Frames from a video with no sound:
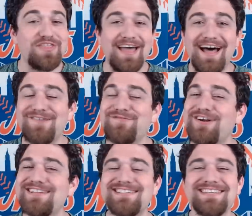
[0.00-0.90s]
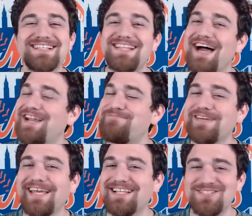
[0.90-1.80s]
with Alvarez in the lineup
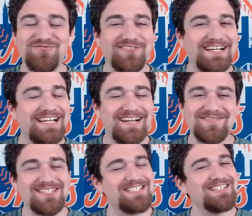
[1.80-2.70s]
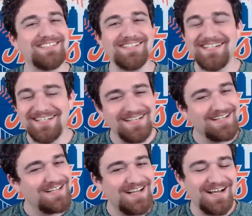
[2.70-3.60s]
against Fried. I'm still
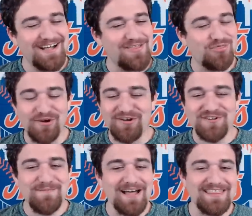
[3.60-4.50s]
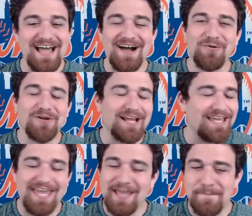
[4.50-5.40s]
thrilled about that one. I
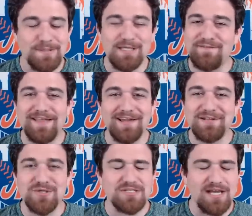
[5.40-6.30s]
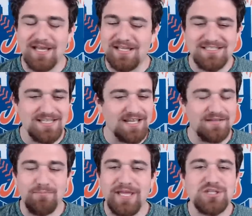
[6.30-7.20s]
can't believe that news. It's like,
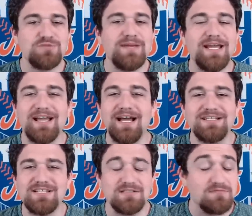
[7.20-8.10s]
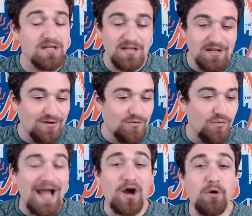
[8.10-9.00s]
pinch me. I just,
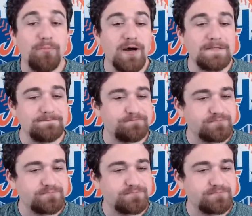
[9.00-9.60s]
wow. But